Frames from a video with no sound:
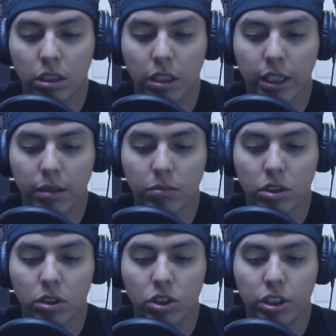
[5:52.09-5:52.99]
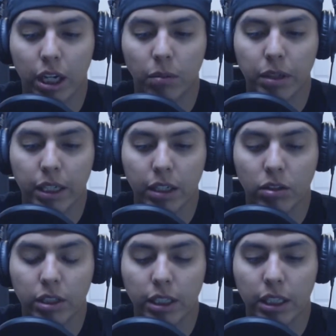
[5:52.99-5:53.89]
and claims shall be
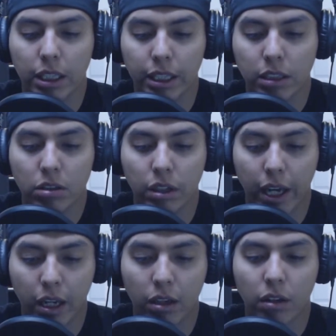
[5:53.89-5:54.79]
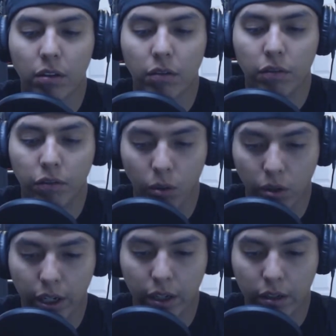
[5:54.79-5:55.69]
held illegal and
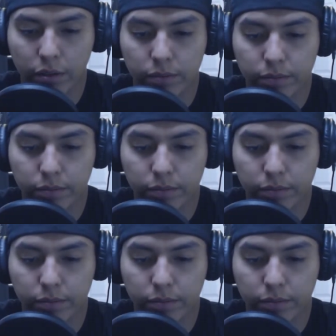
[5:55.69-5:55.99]
void.